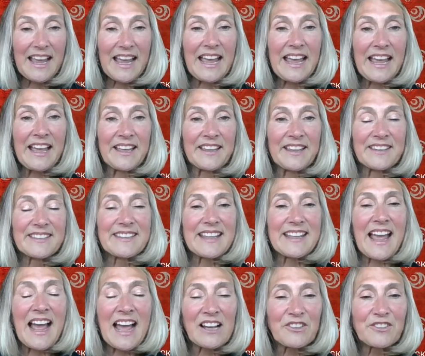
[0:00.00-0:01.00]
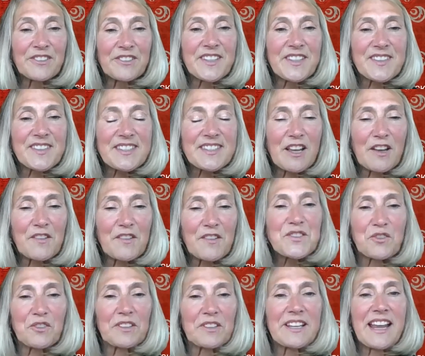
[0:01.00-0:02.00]
And the Acklin itself
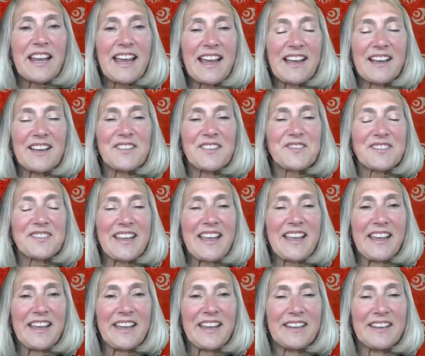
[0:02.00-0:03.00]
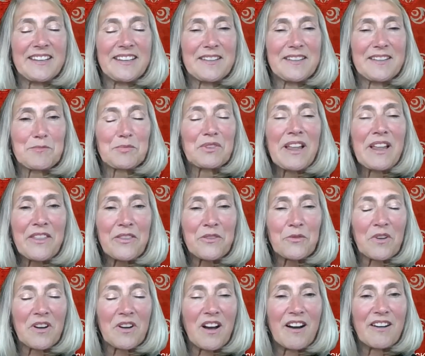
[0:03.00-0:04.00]
certainly has a
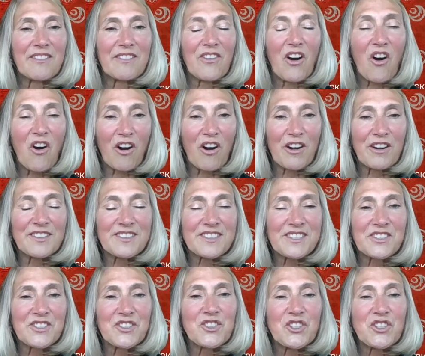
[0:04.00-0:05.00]
plethora of art to